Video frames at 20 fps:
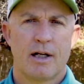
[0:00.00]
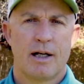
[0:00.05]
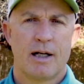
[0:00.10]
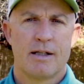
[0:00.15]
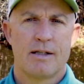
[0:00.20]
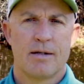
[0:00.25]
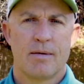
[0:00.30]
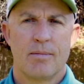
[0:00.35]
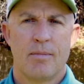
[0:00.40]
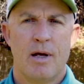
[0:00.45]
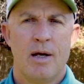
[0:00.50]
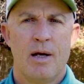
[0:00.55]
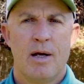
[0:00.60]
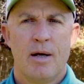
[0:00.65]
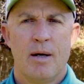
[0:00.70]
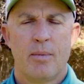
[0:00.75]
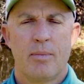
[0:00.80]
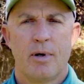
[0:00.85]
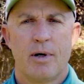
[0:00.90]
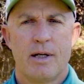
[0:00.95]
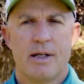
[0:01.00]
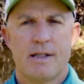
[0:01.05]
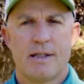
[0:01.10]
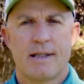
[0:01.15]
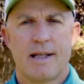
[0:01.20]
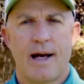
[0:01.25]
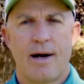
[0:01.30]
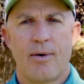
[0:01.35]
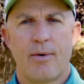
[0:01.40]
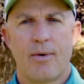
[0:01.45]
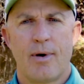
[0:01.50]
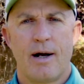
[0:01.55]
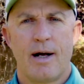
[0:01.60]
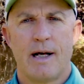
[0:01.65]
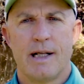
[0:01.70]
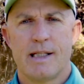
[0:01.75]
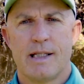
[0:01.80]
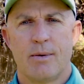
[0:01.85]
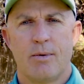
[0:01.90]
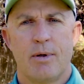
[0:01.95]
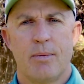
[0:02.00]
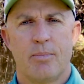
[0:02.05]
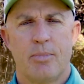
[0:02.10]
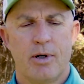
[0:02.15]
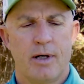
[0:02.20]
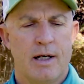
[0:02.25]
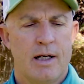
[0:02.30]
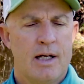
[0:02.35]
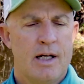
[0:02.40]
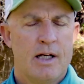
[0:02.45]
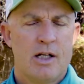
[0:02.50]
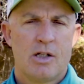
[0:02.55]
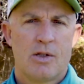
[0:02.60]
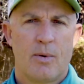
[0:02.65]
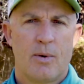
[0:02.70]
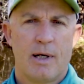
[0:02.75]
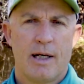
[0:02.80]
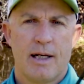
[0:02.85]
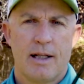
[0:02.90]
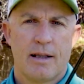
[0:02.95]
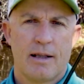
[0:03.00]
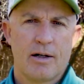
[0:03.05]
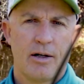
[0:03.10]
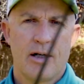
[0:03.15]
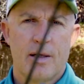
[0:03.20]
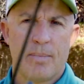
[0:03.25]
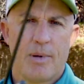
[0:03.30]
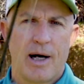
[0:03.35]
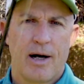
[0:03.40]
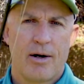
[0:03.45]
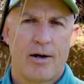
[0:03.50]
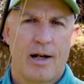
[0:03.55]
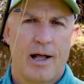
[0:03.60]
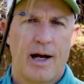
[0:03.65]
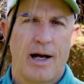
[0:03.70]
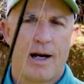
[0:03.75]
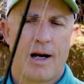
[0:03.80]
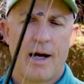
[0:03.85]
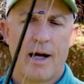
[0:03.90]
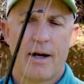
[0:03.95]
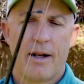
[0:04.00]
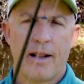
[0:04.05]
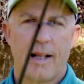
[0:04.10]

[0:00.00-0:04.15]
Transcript: I got some pretty stout rods that we put 20 and 30 pound line on,